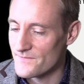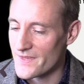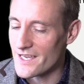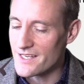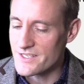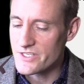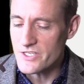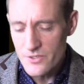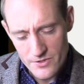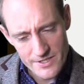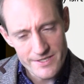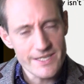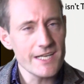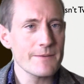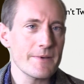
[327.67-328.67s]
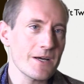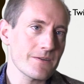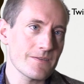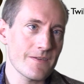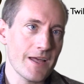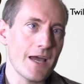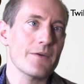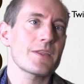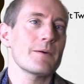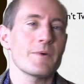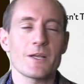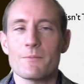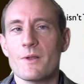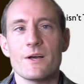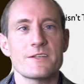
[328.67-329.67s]
And you can think about how that
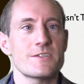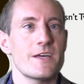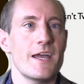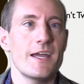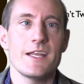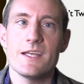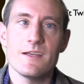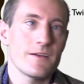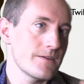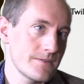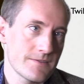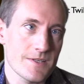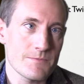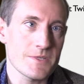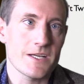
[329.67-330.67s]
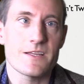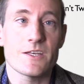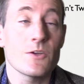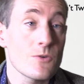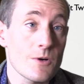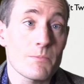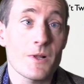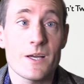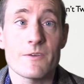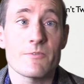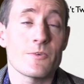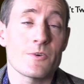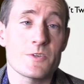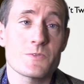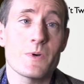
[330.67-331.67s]
might apply to any subject that you're applying
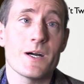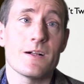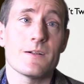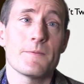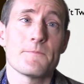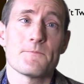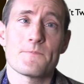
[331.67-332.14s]
for as well.